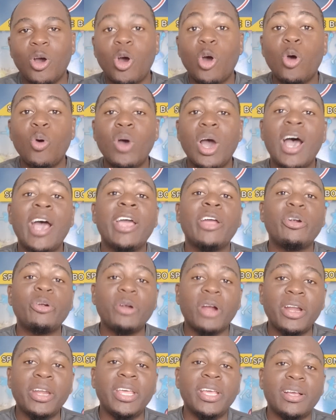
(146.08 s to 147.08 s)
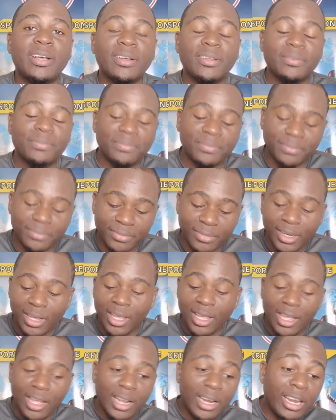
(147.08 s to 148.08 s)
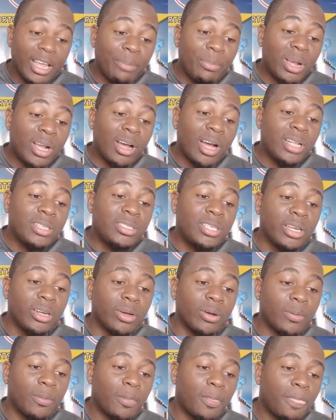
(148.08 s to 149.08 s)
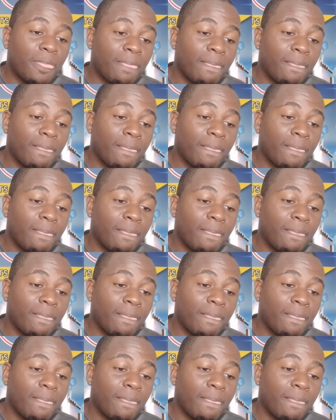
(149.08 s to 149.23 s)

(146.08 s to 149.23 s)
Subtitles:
How ironic. Let me continue.